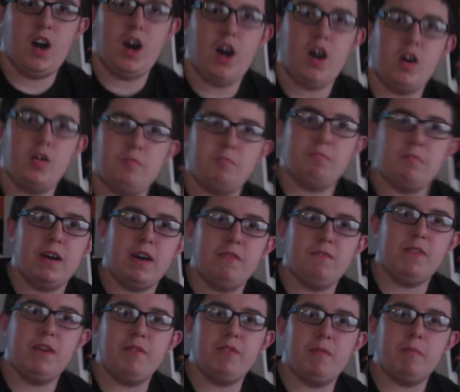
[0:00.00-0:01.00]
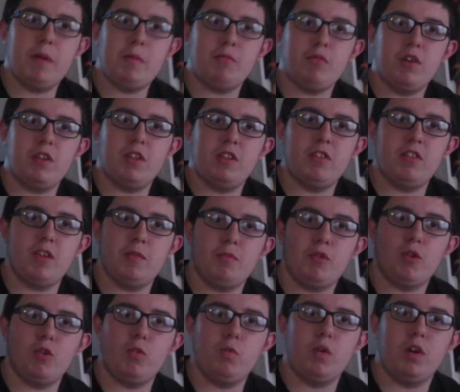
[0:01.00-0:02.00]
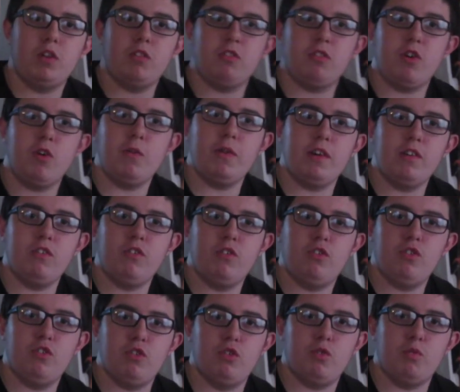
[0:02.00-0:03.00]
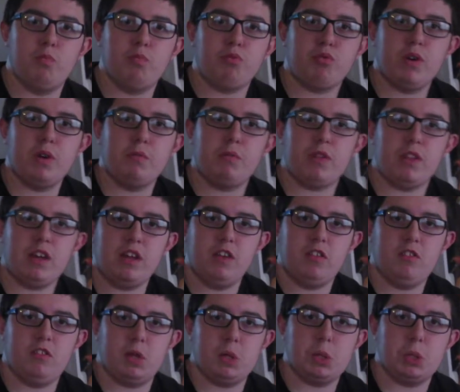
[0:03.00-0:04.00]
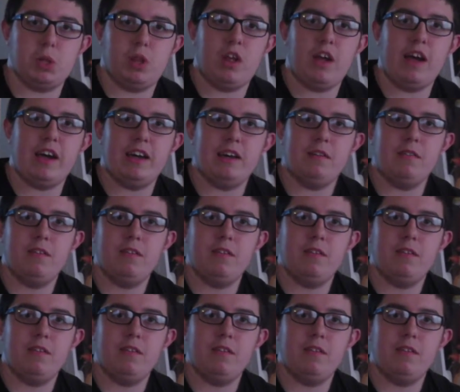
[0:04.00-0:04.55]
Um, my favorite memory this summer was going to pre-release in July.